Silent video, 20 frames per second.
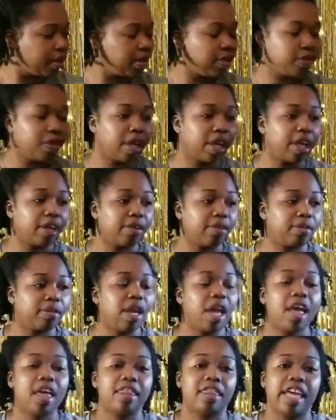Okay.
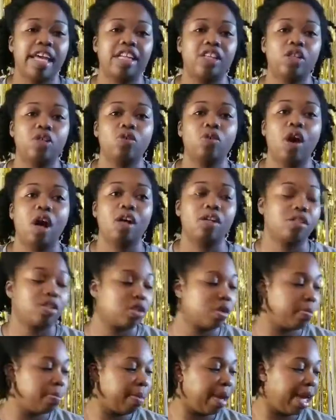They do
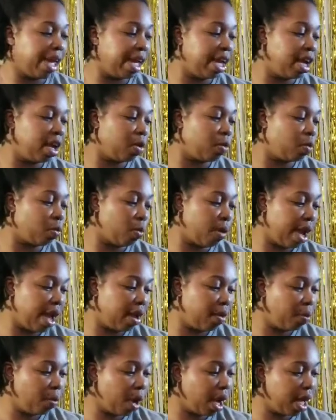also make
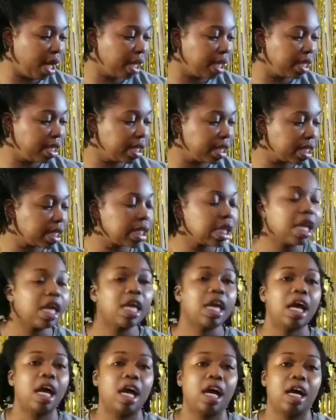red ones.
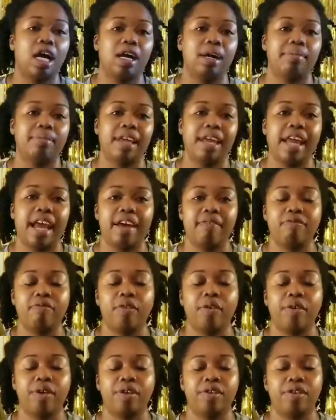They have
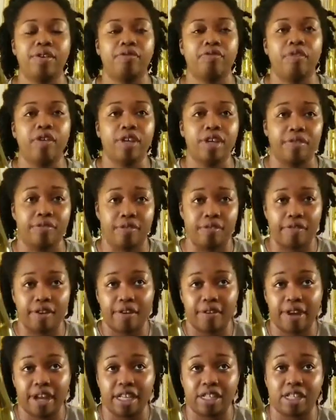four different
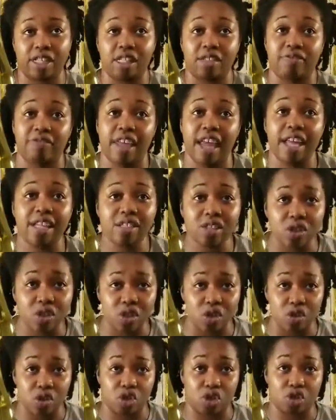variations of that, so
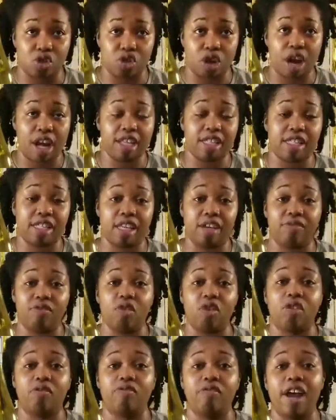you should try, see if
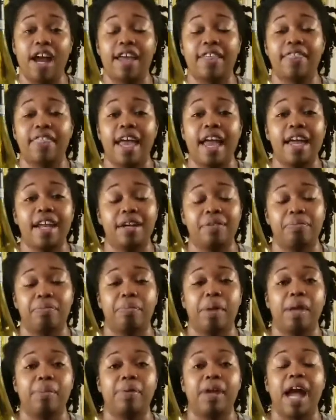you can find that, and
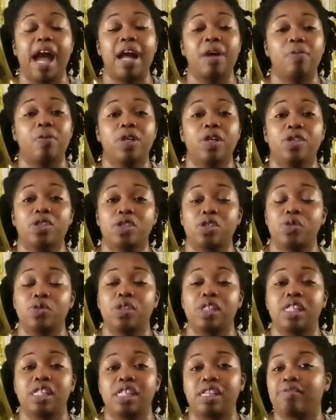maybe I will too,
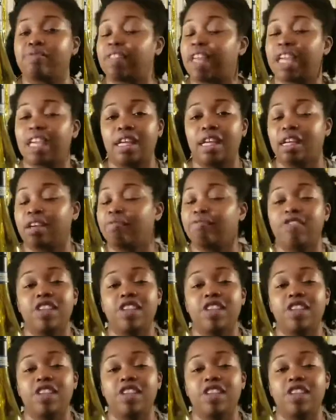and see if they can